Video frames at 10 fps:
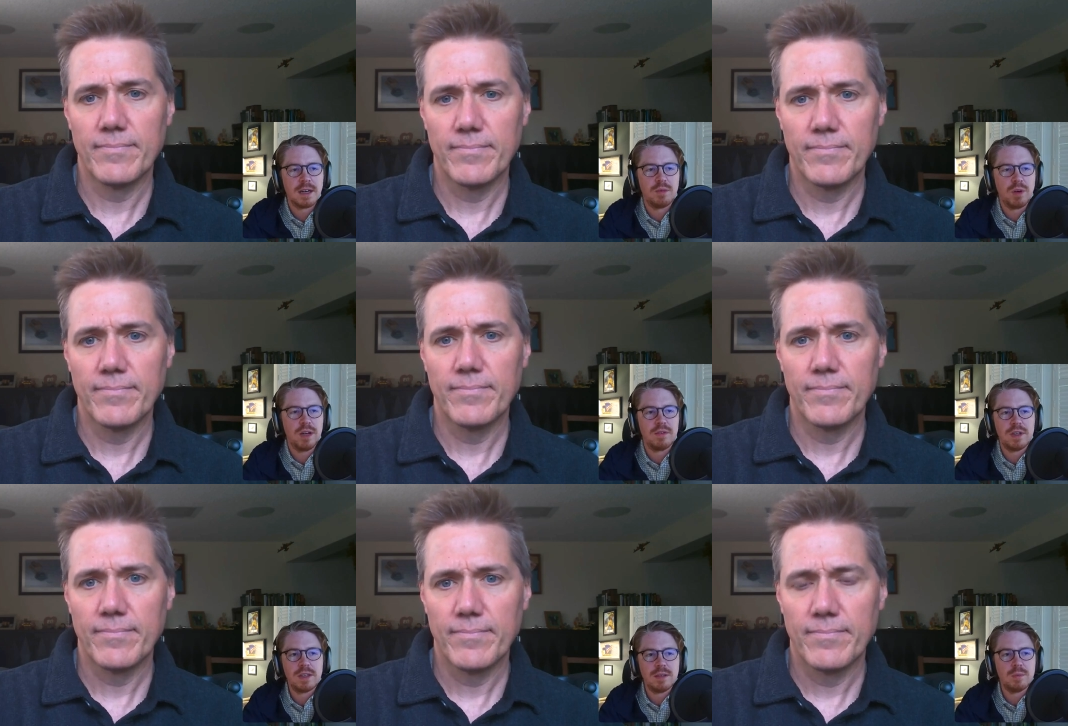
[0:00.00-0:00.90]
Speaker 1: kind of way of
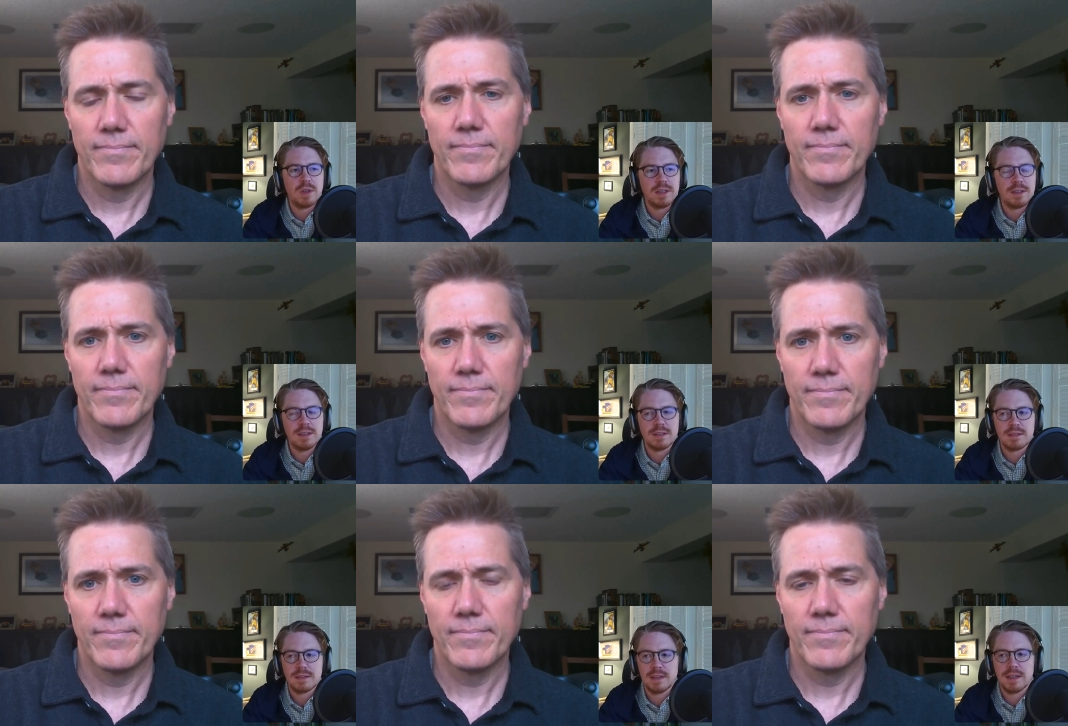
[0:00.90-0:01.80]
thinking. But it,
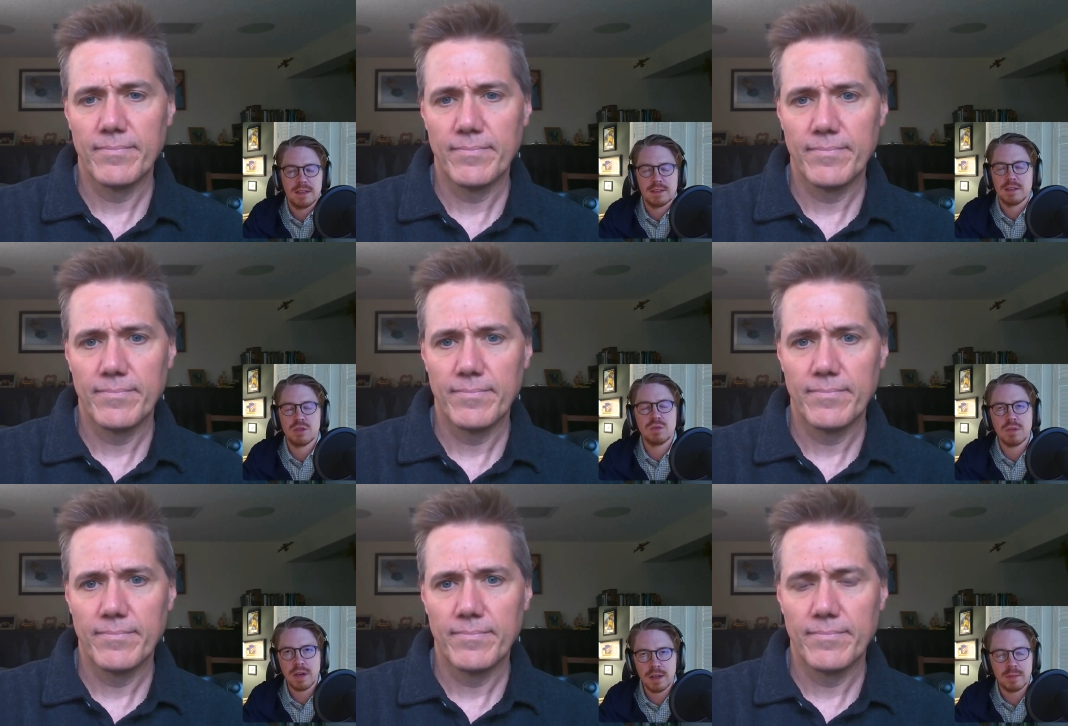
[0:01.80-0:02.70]
it's, yeah, it's
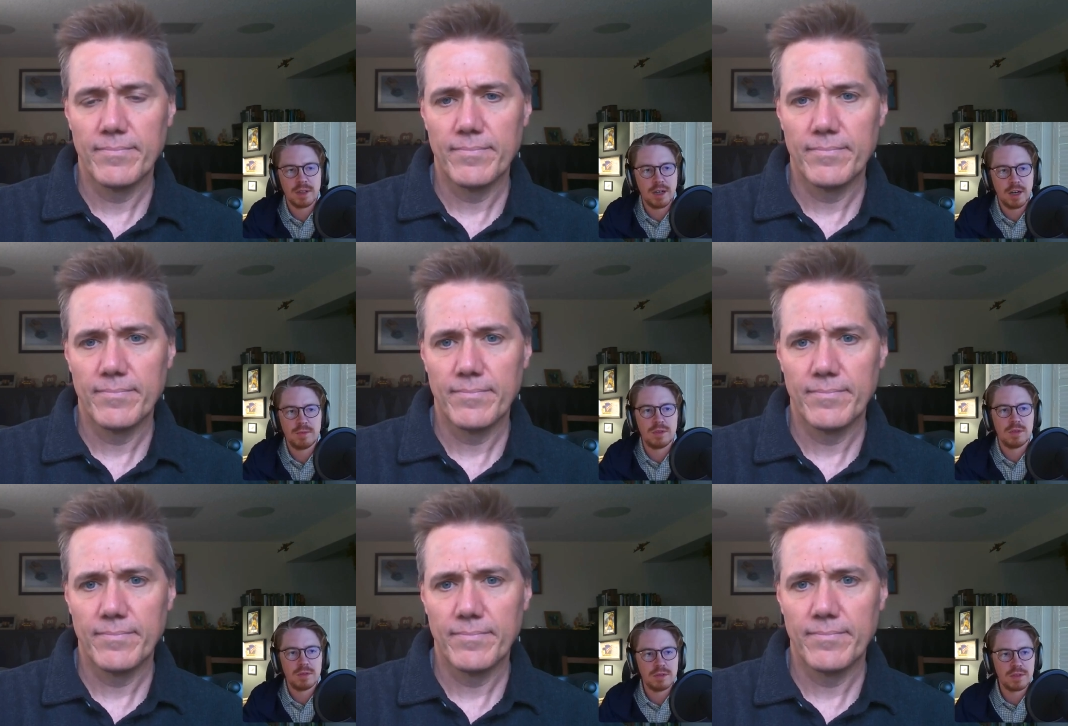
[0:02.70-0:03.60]
incredibly
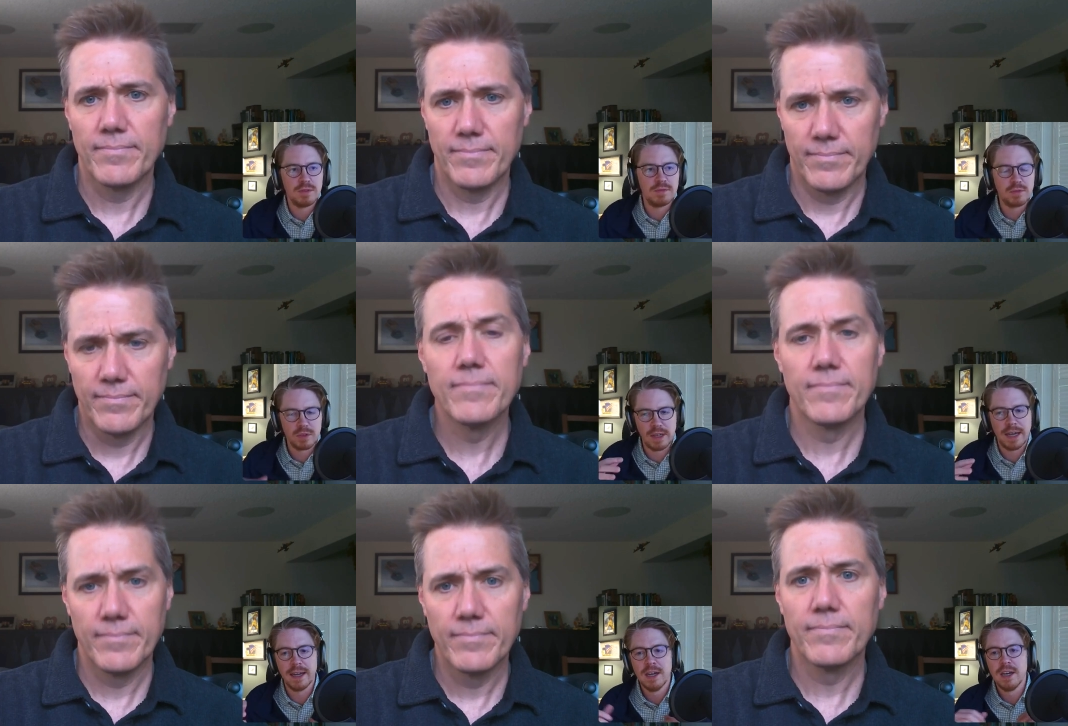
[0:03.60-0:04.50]
helpful. So,
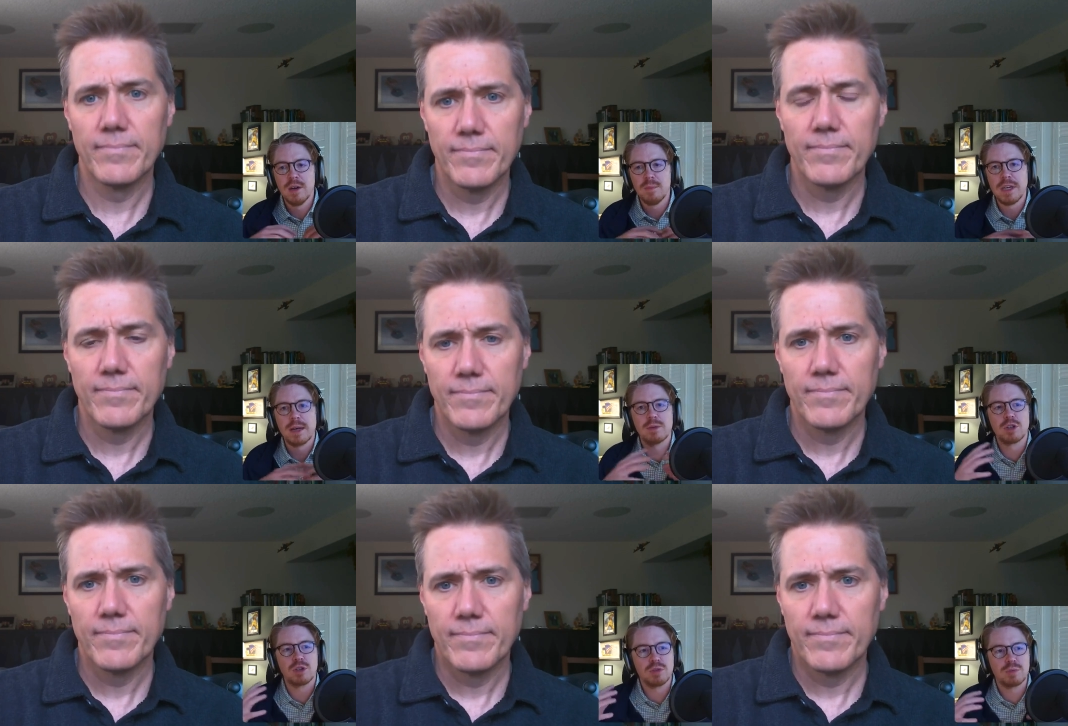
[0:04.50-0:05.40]
eh, being able
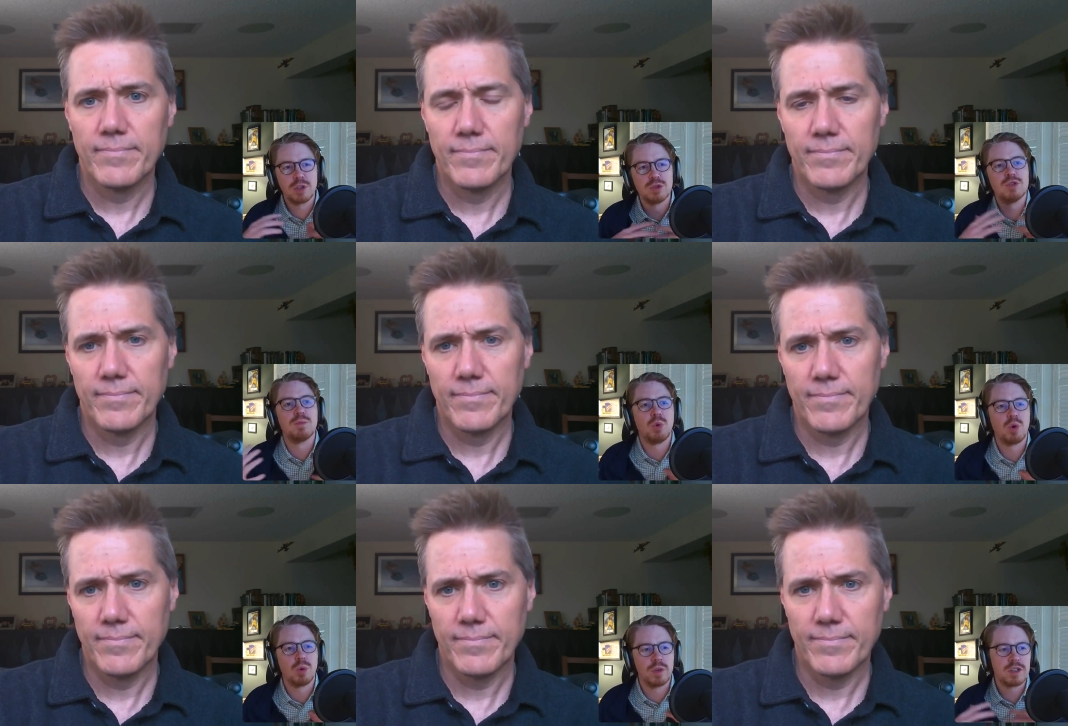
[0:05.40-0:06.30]
to produce
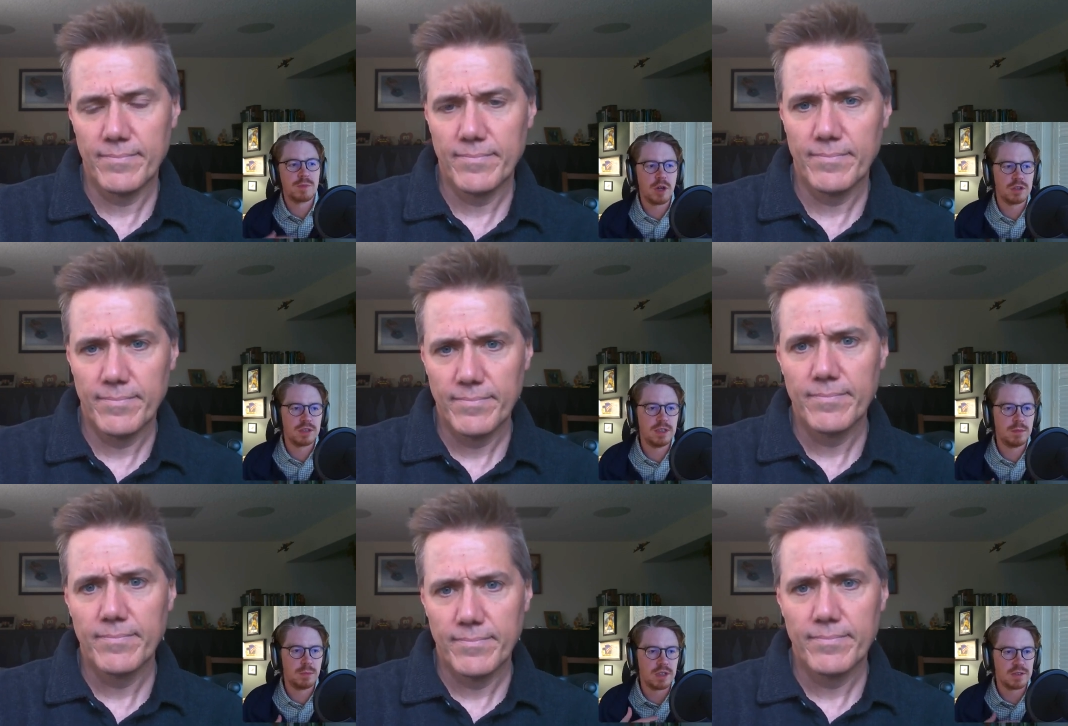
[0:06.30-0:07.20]
more with a smaller
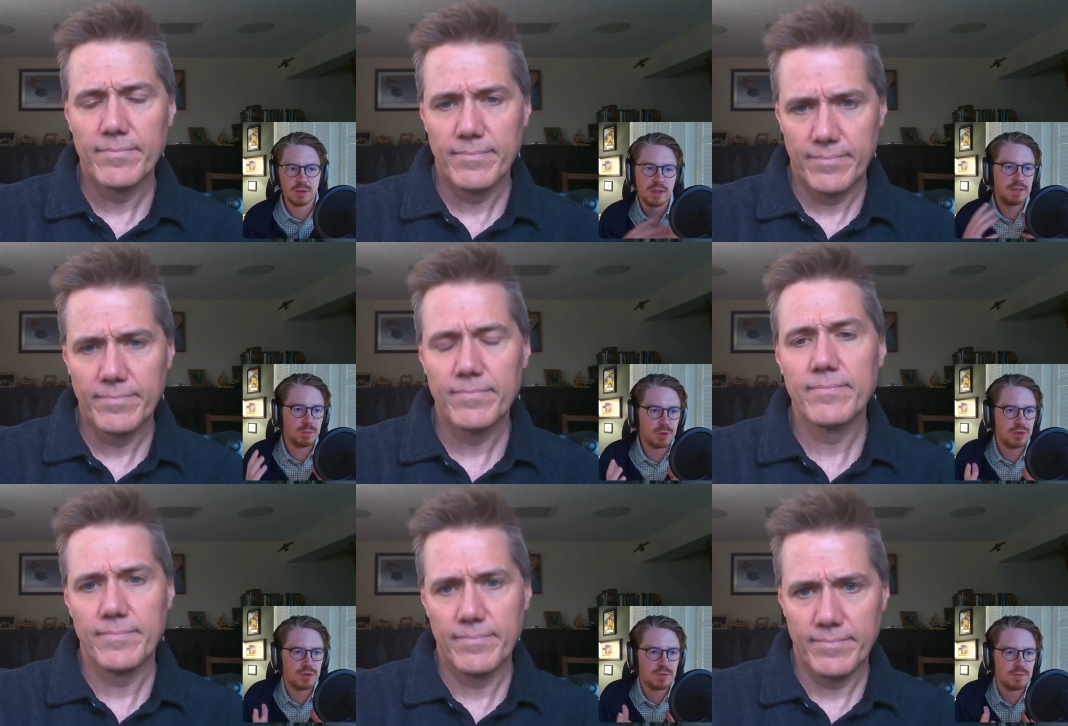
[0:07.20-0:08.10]
team because you only have to
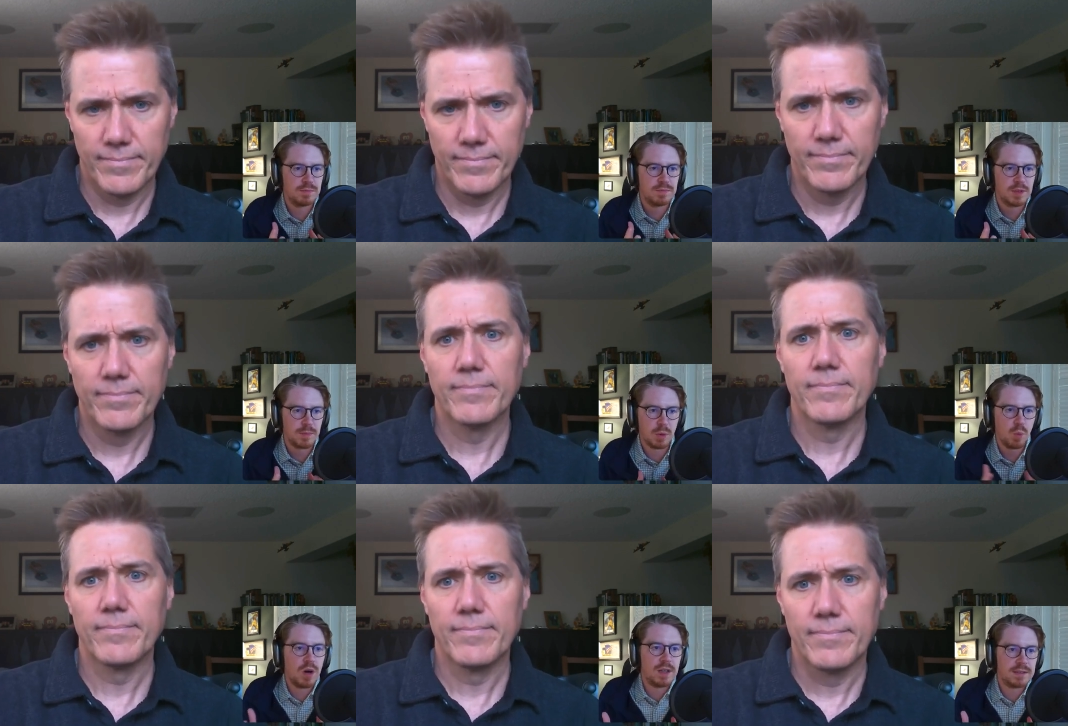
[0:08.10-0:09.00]
produce something
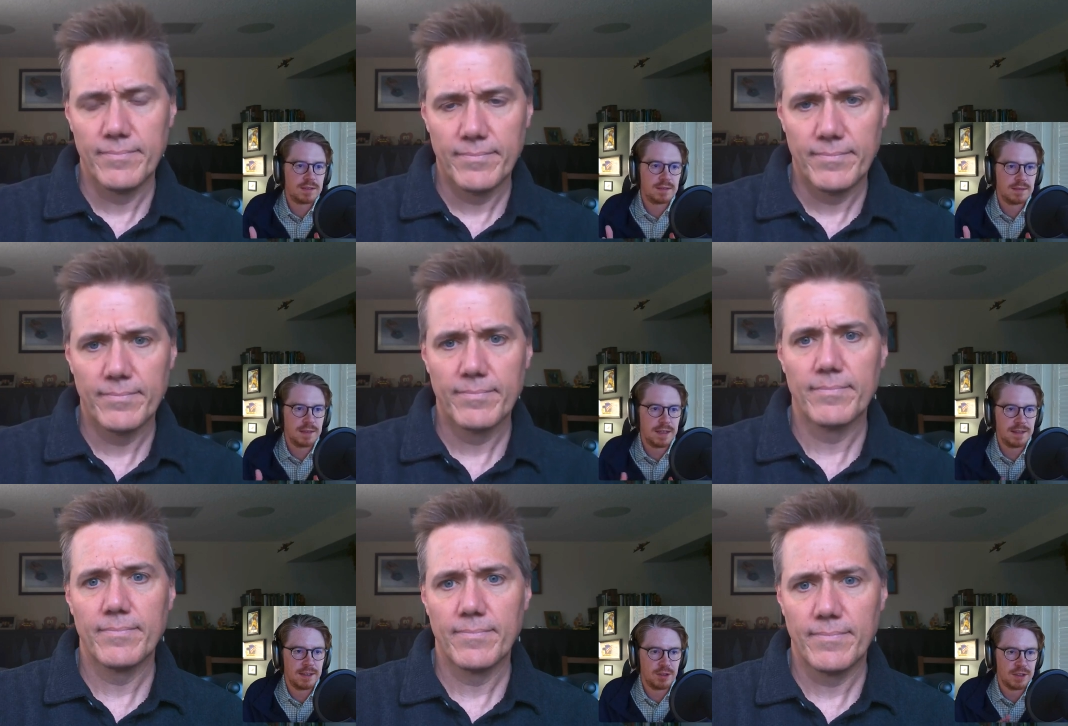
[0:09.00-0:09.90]
once and
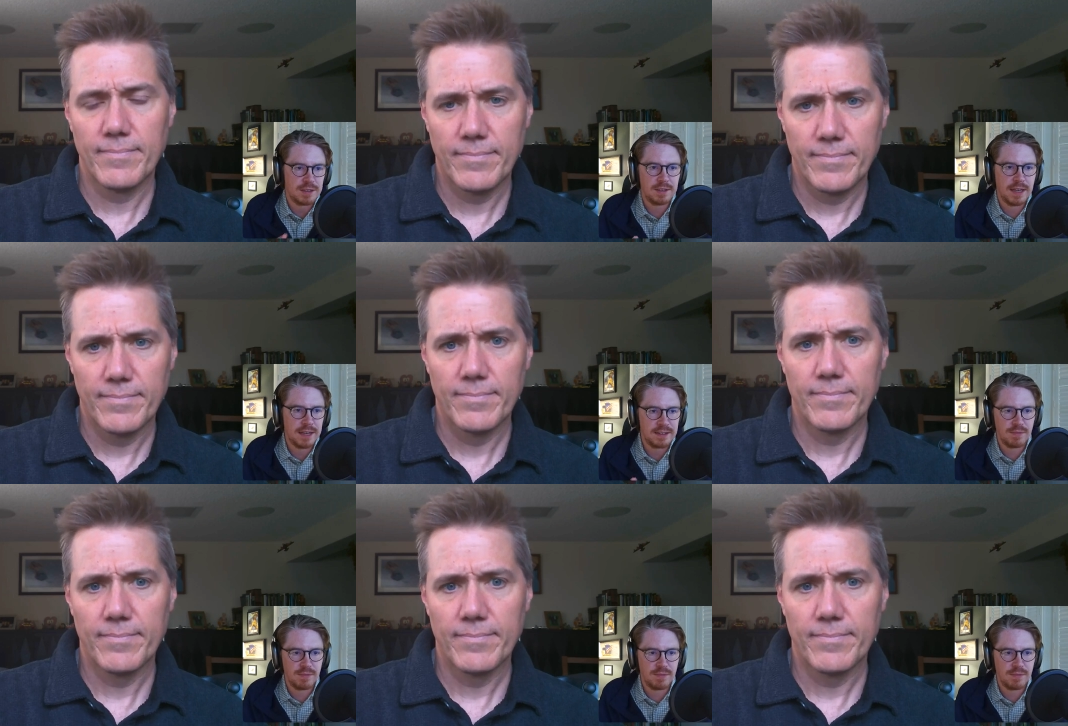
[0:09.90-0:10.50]
then you get to add